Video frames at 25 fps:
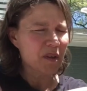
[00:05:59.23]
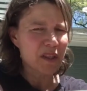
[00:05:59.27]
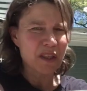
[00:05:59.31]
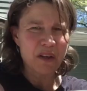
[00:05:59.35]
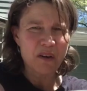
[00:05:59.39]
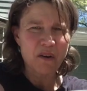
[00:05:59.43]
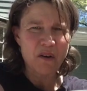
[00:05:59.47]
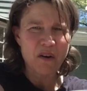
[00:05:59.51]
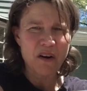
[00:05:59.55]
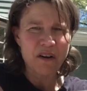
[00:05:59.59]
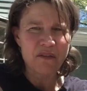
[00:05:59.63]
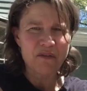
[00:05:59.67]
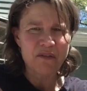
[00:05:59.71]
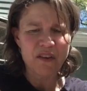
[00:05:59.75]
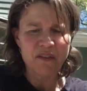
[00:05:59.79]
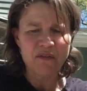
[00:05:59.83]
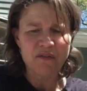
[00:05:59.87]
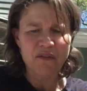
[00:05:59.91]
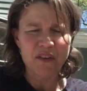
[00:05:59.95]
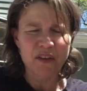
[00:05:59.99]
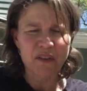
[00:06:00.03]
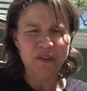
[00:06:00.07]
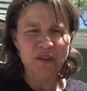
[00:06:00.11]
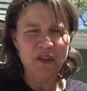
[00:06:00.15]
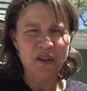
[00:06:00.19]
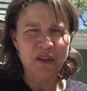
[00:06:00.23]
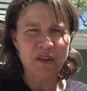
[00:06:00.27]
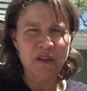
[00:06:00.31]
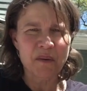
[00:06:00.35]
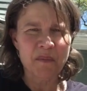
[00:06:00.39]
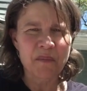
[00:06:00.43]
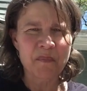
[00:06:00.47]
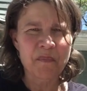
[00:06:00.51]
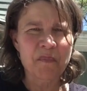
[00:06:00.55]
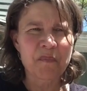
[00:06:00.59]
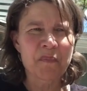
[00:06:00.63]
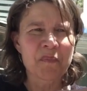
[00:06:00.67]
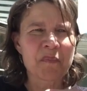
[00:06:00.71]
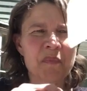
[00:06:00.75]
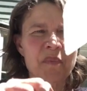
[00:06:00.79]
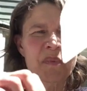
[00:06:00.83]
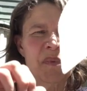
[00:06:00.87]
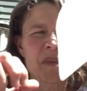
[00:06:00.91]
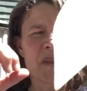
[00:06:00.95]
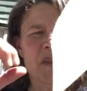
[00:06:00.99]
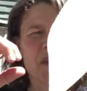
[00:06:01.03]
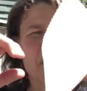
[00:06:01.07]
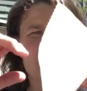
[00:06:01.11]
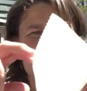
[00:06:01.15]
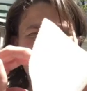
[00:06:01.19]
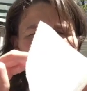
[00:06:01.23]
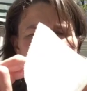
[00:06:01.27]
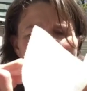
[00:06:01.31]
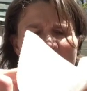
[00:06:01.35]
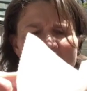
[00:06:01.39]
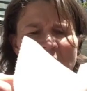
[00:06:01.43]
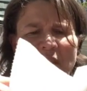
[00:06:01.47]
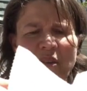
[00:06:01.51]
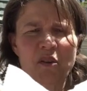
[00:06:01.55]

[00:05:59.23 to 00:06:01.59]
with the coffee filter. Okay,